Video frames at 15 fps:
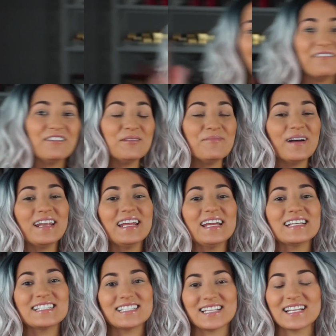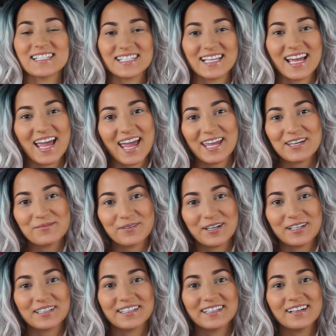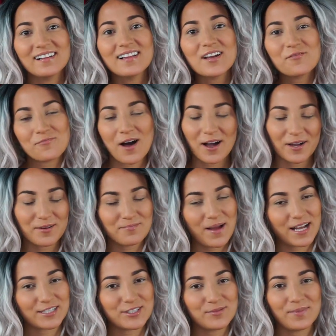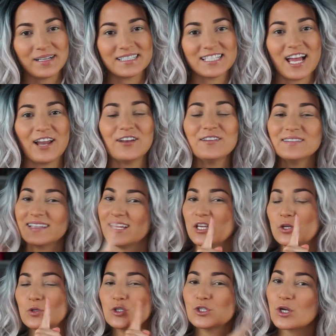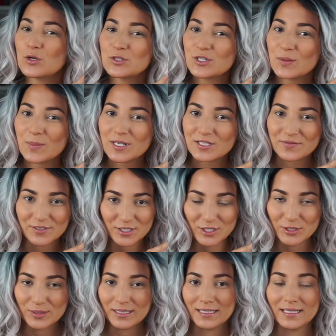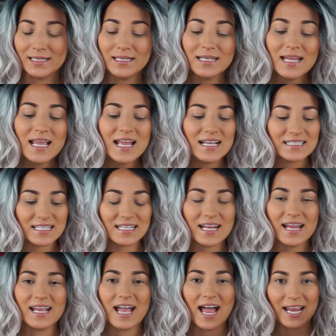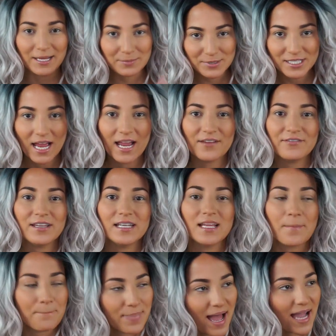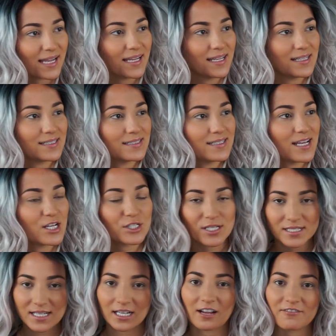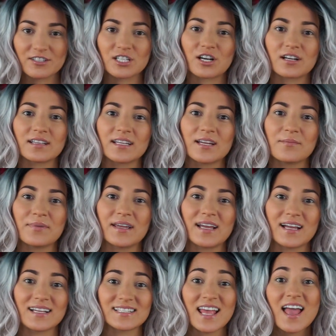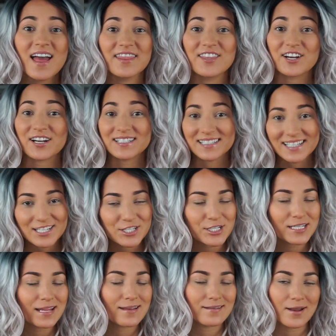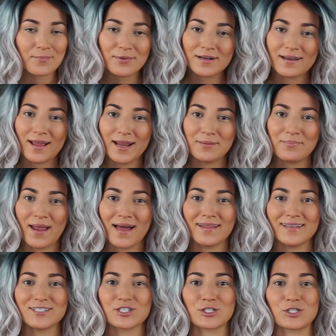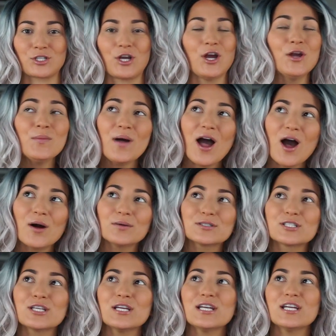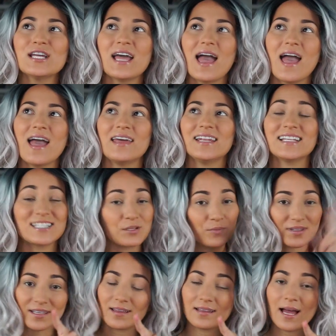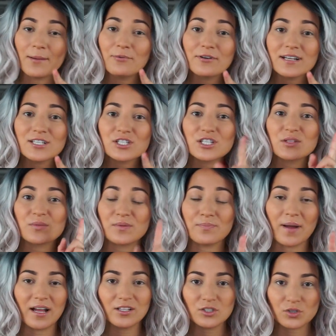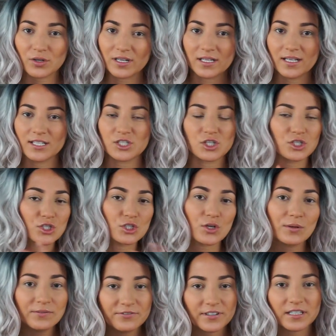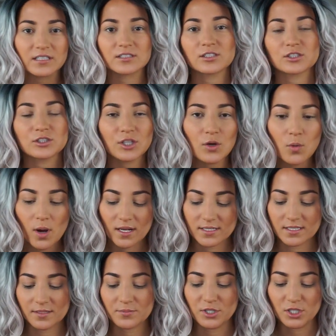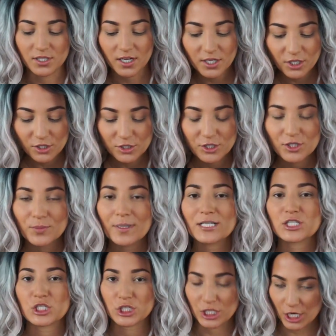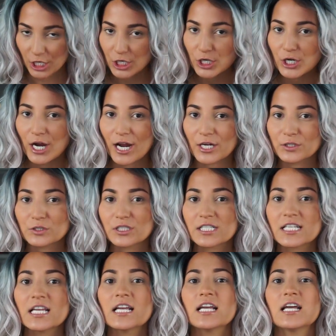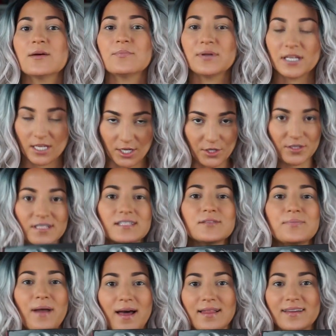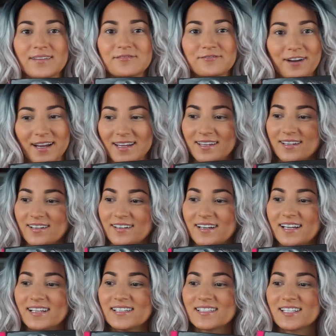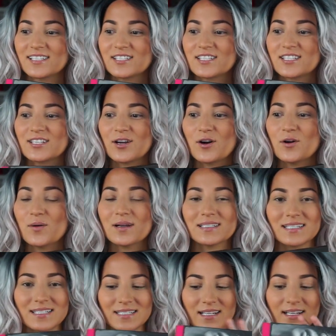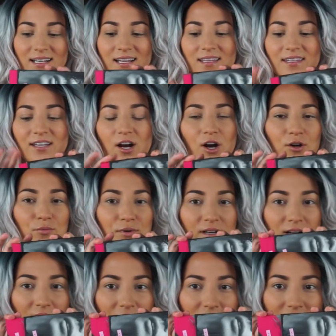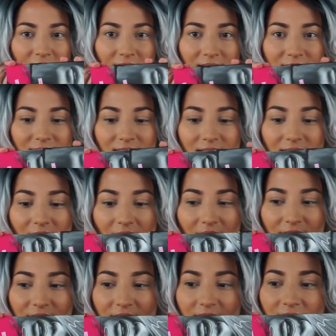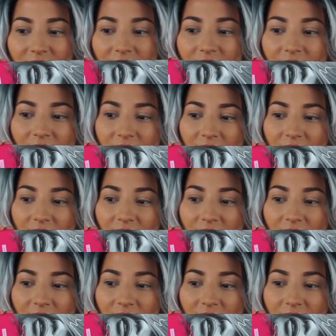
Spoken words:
Hey everybody, it's Jessica AM Kalil and welcome back to my channel. Thank you so much for tuning in. Today I am diving back into Deck of Scarlet because their edition number 9 palette just came out. And it's in with collaboration with Belle Jordan, and she's so fierce, so awesome. She's on YouTube, check her out. But here's the palette right here. It is so stunning. The artwork on it is like heaven.